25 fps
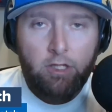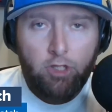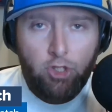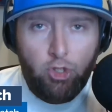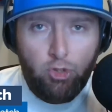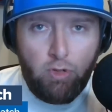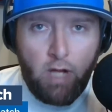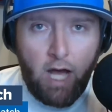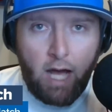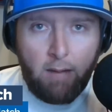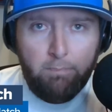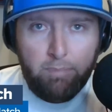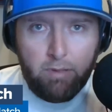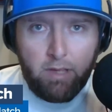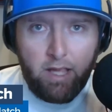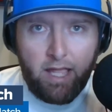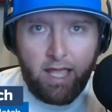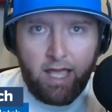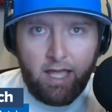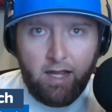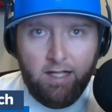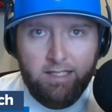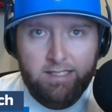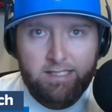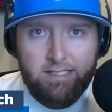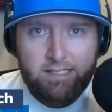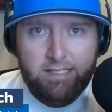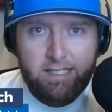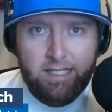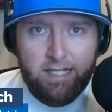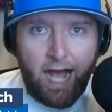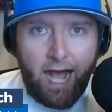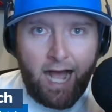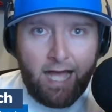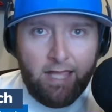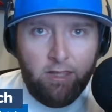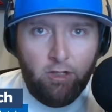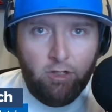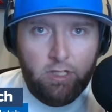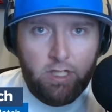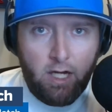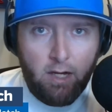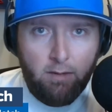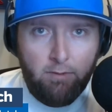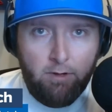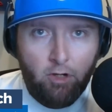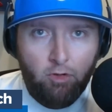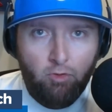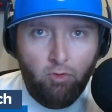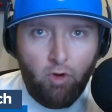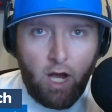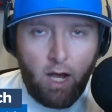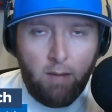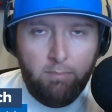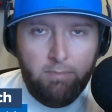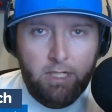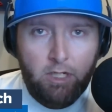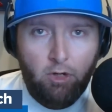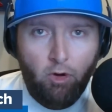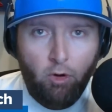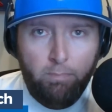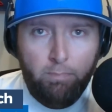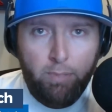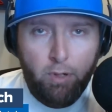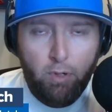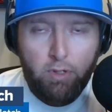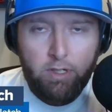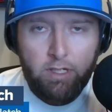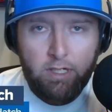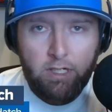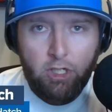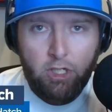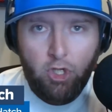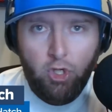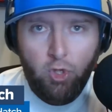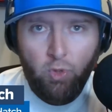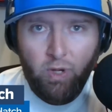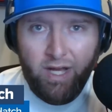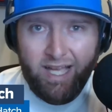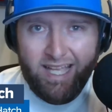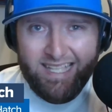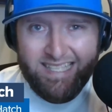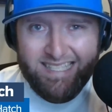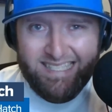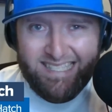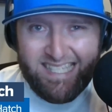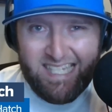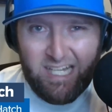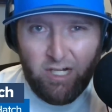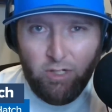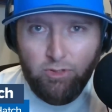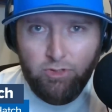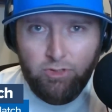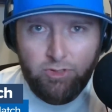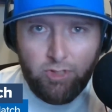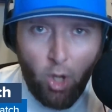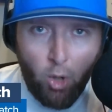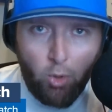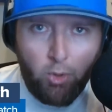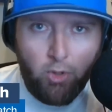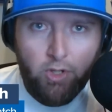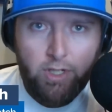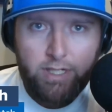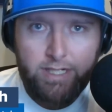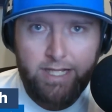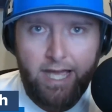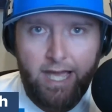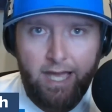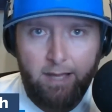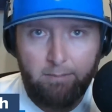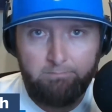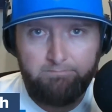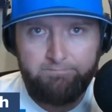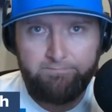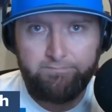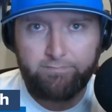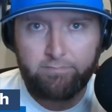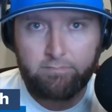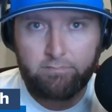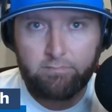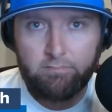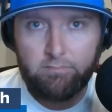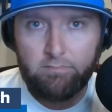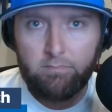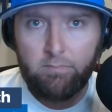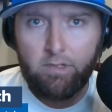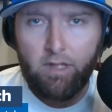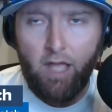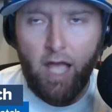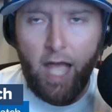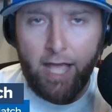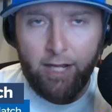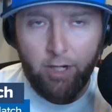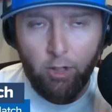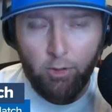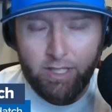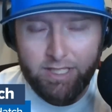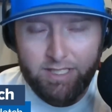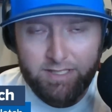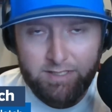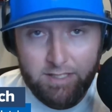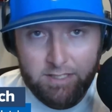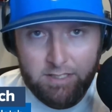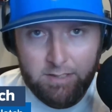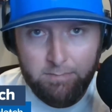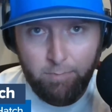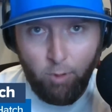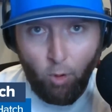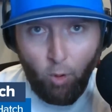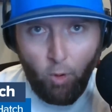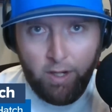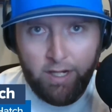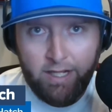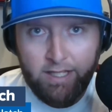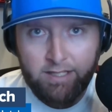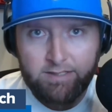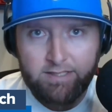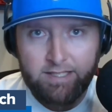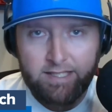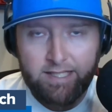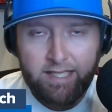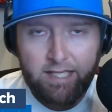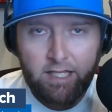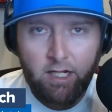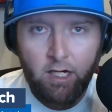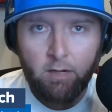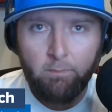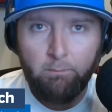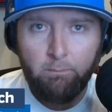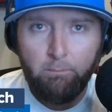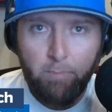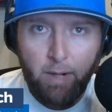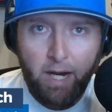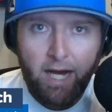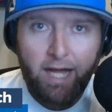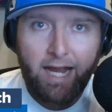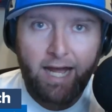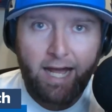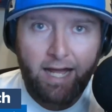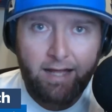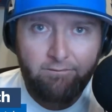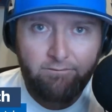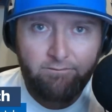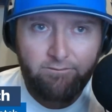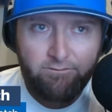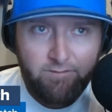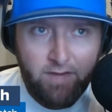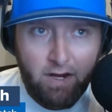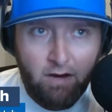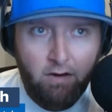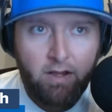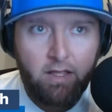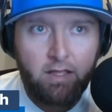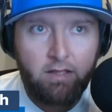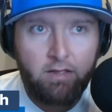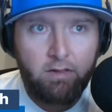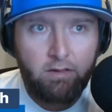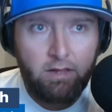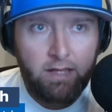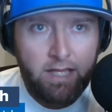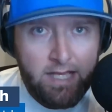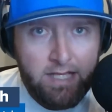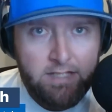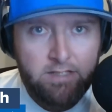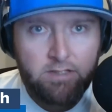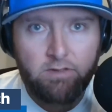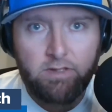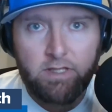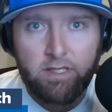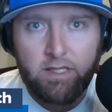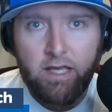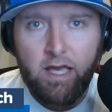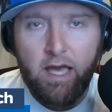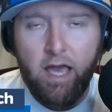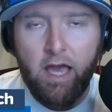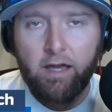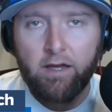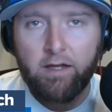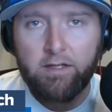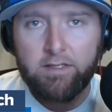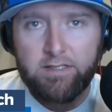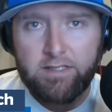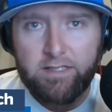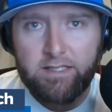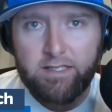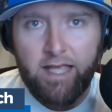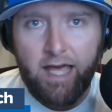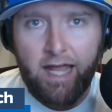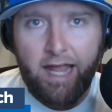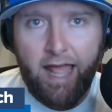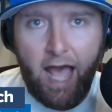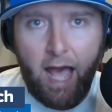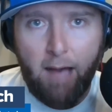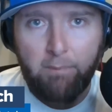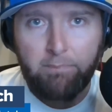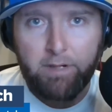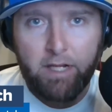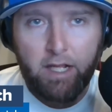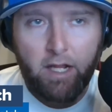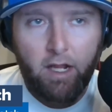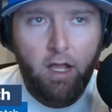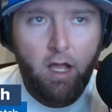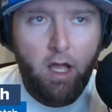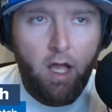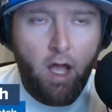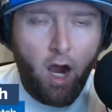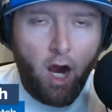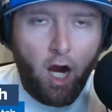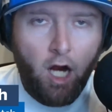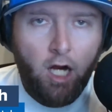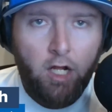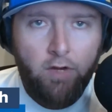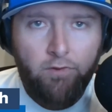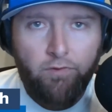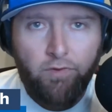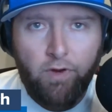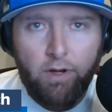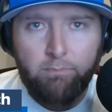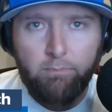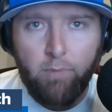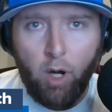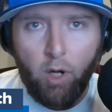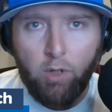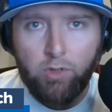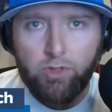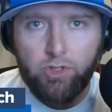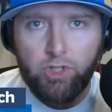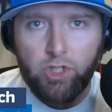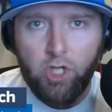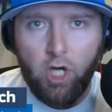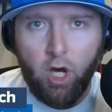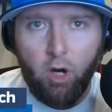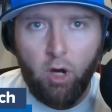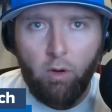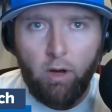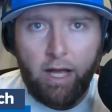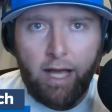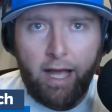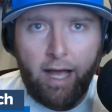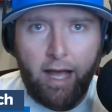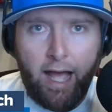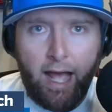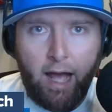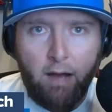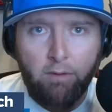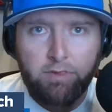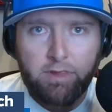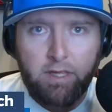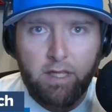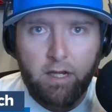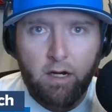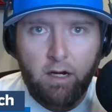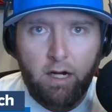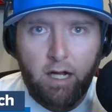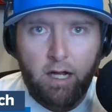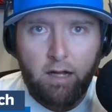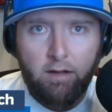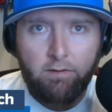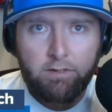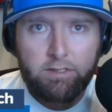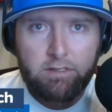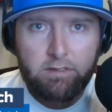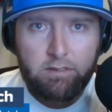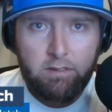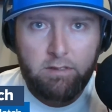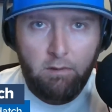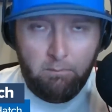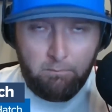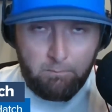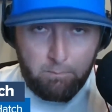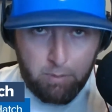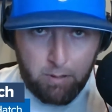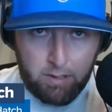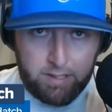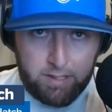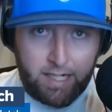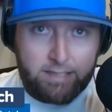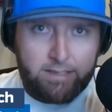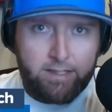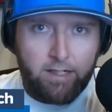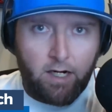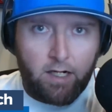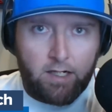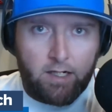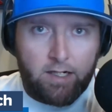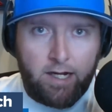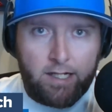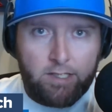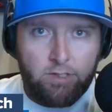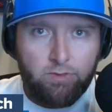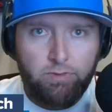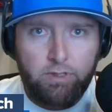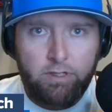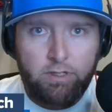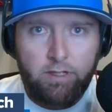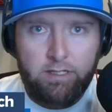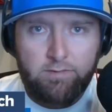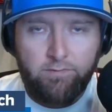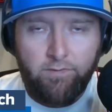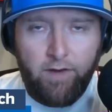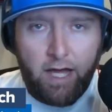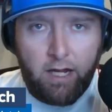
do not plan on seeing either Gunnar Romney or Puka Nacua until Notre Dame. I know that's disappointing to hear, but I very easily could see that happening. Our good friend Mojo out there protecting our country as a